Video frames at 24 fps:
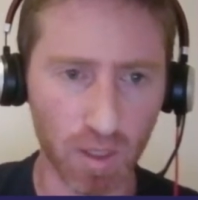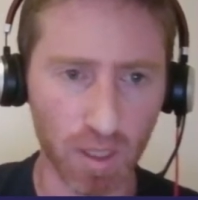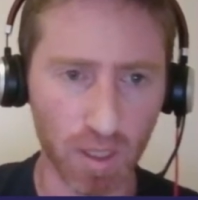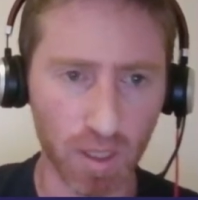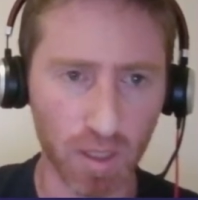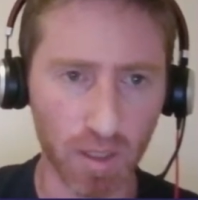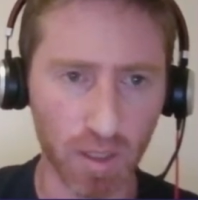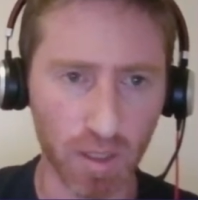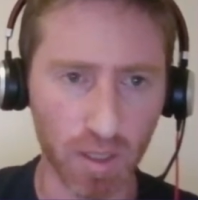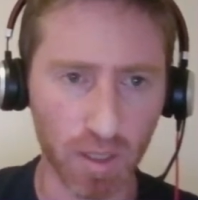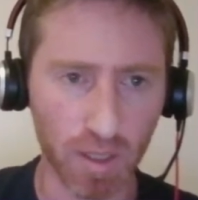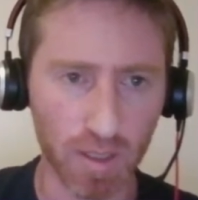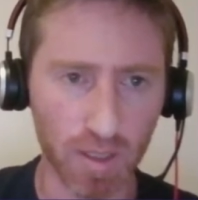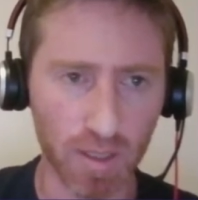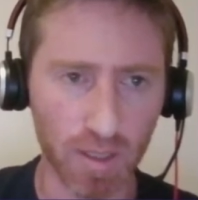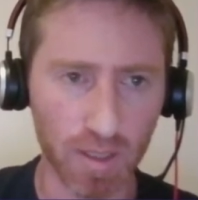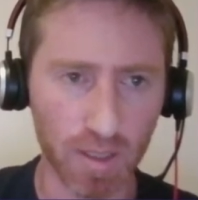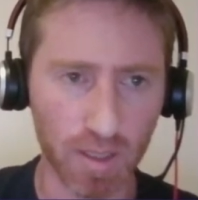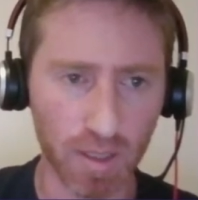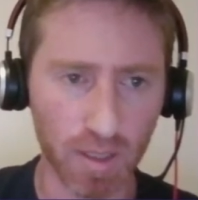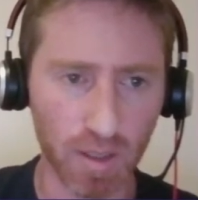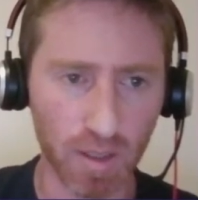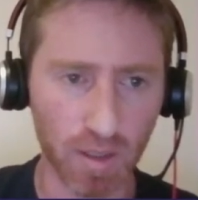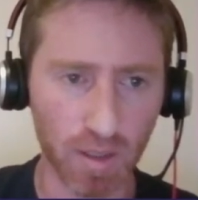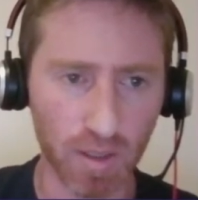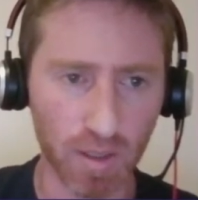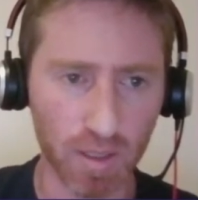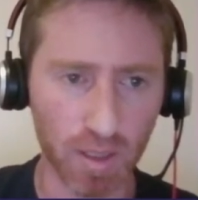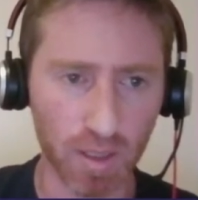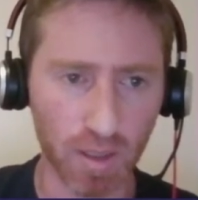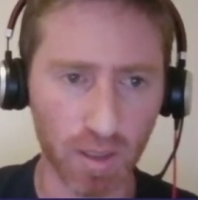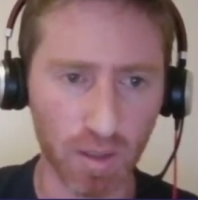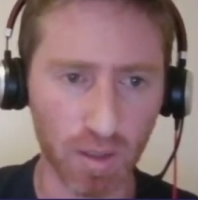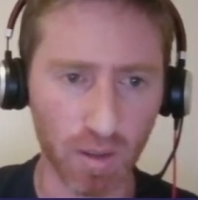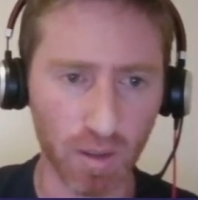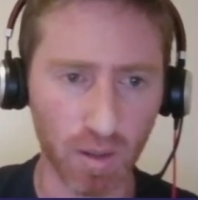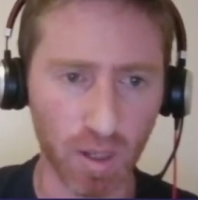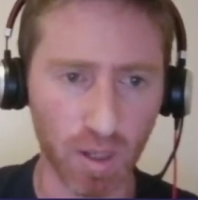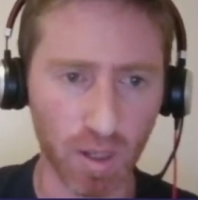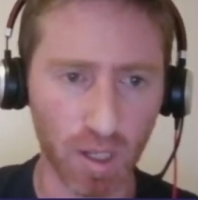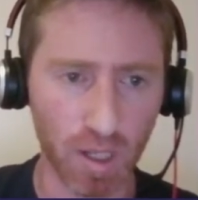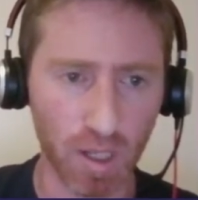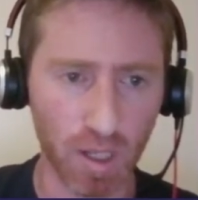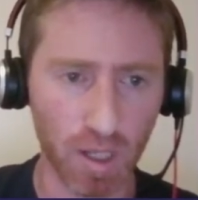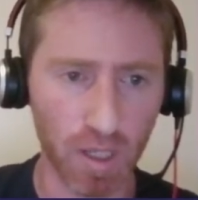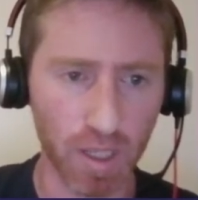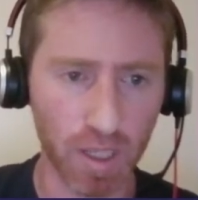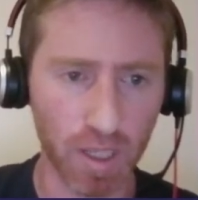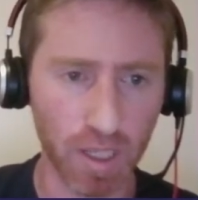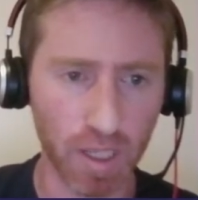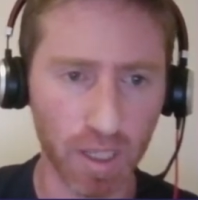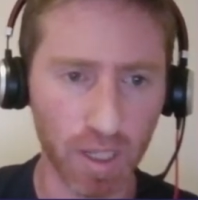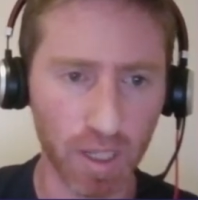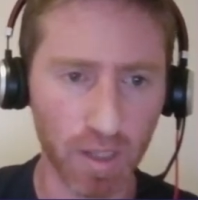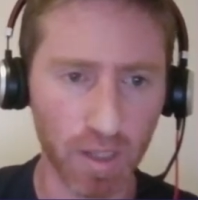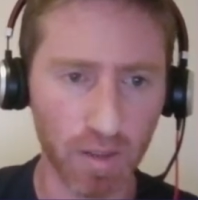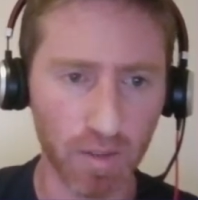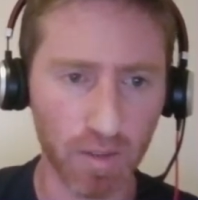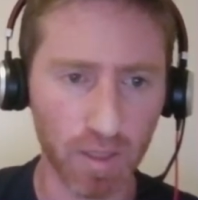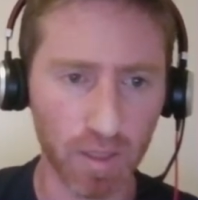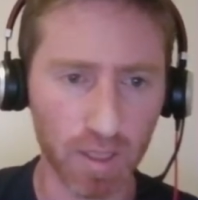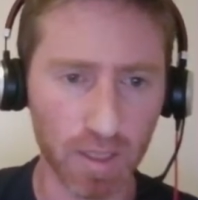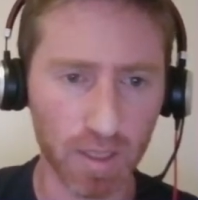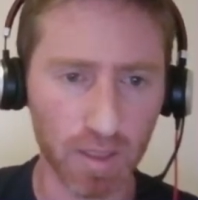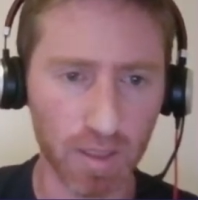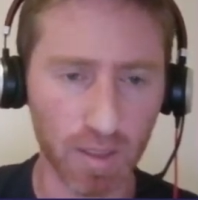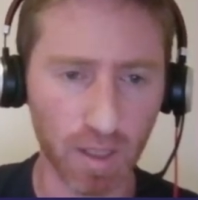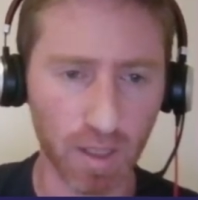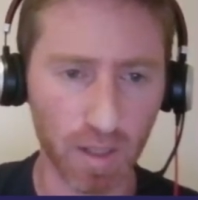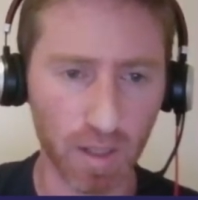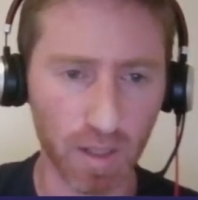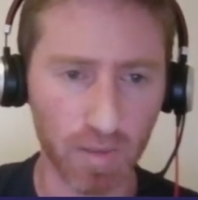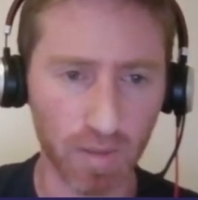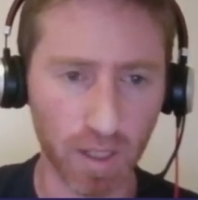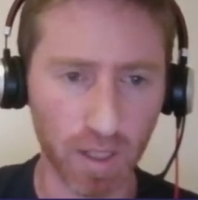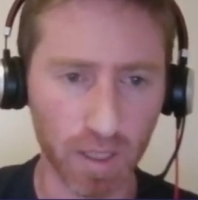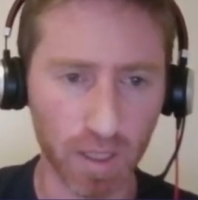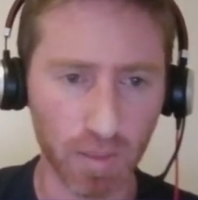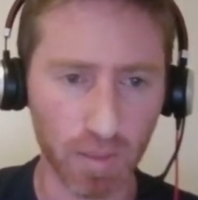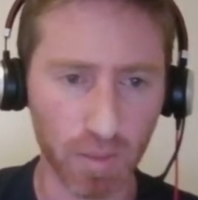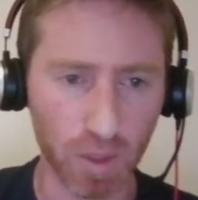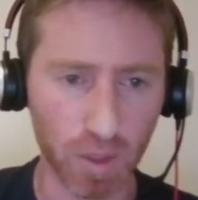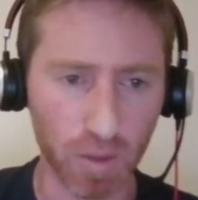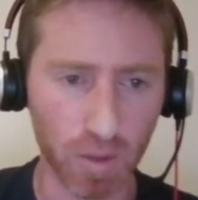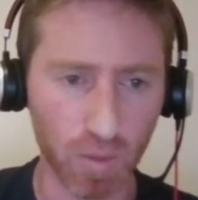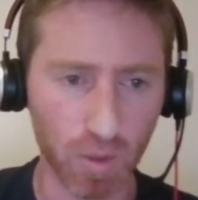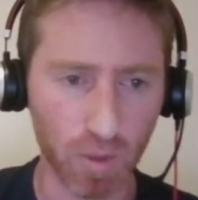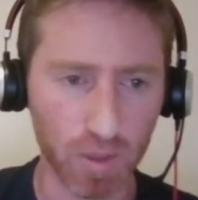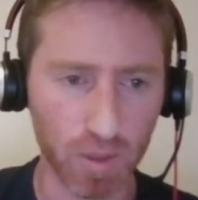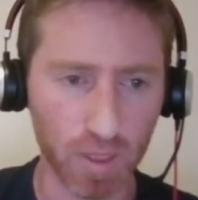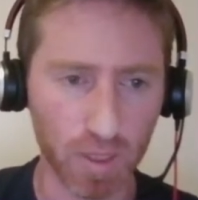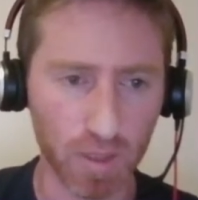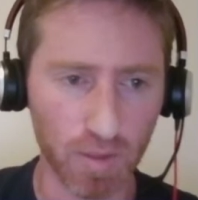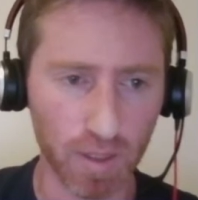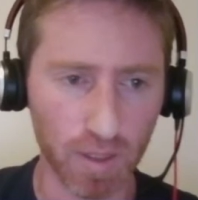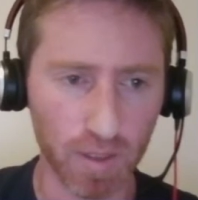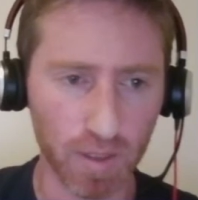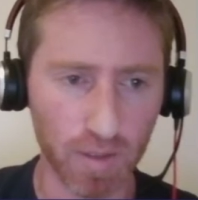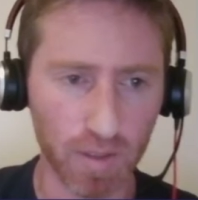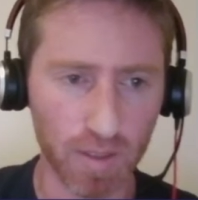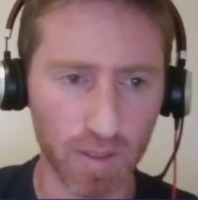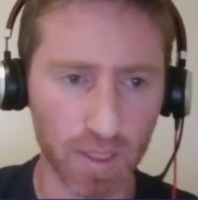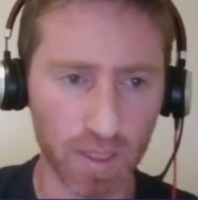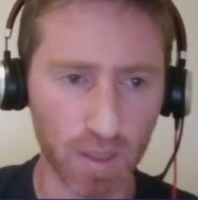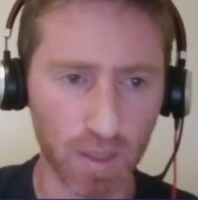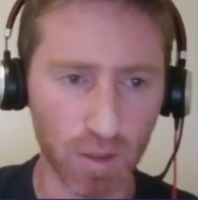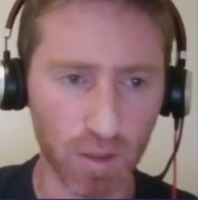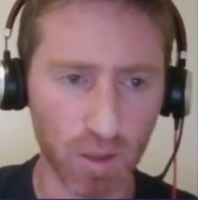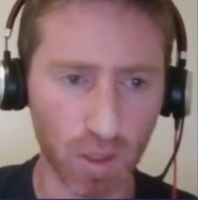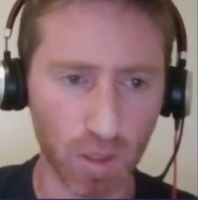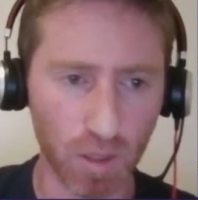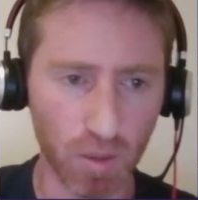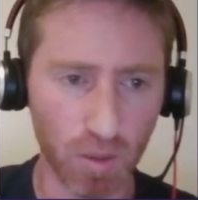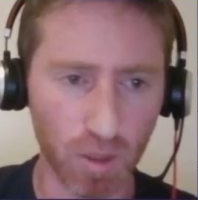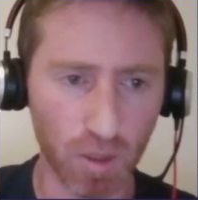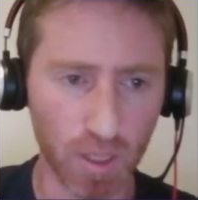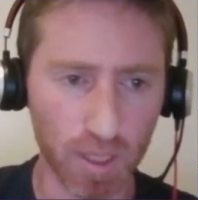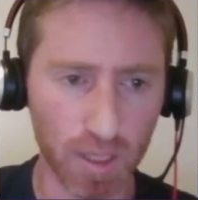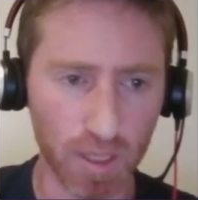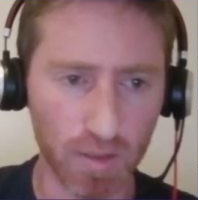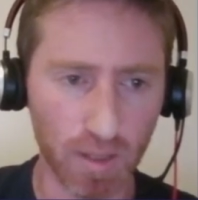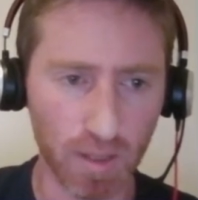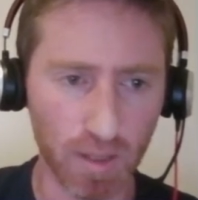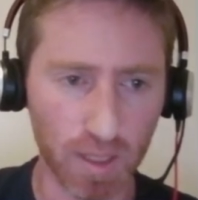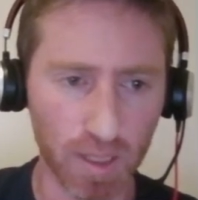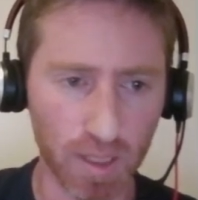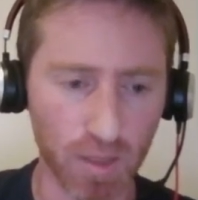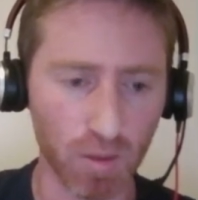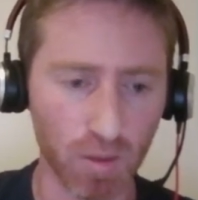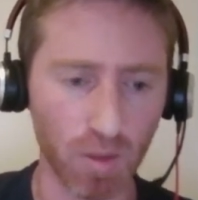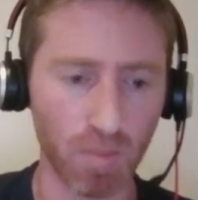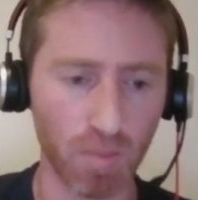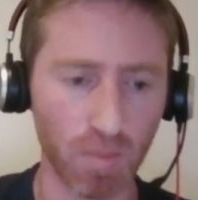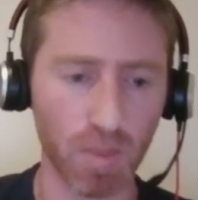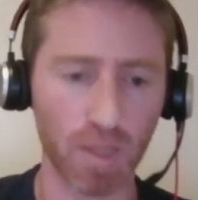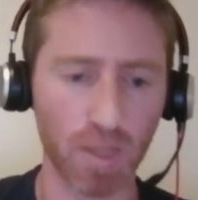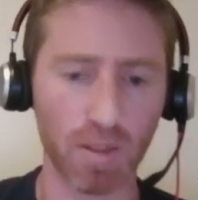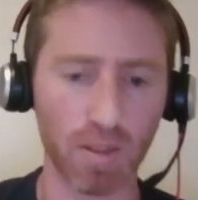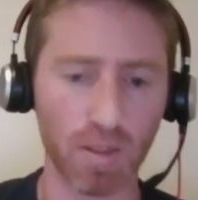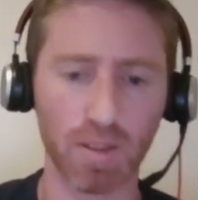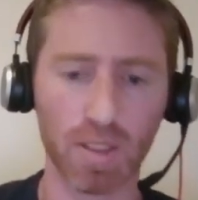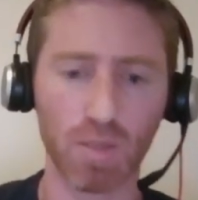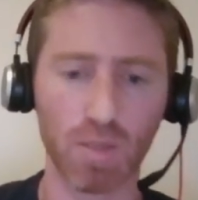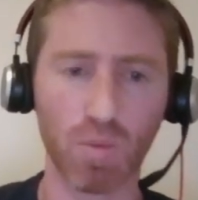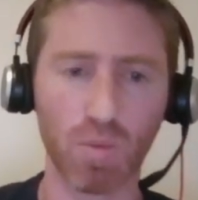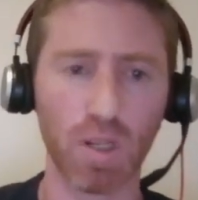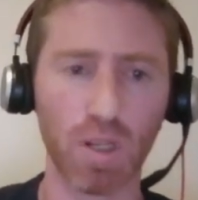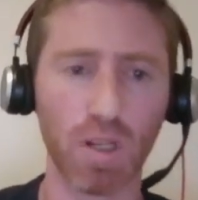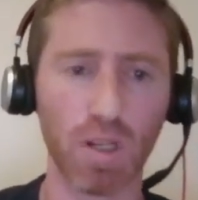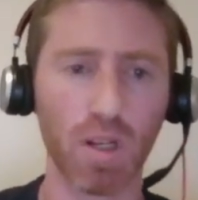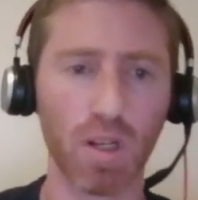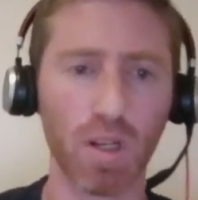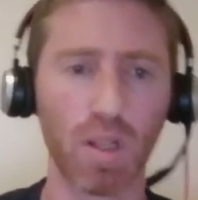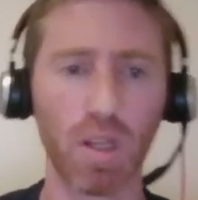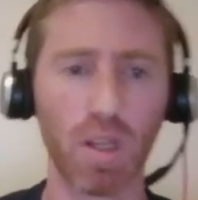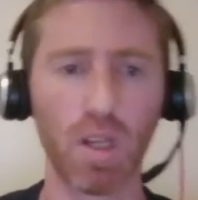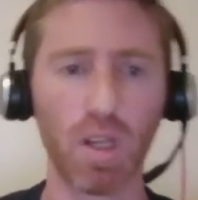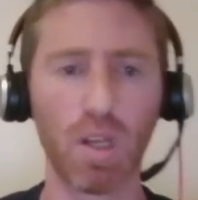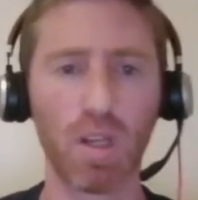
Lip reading: And it's also here, this if item.quality is greater than 0. So I'm going to extract it to a method as well.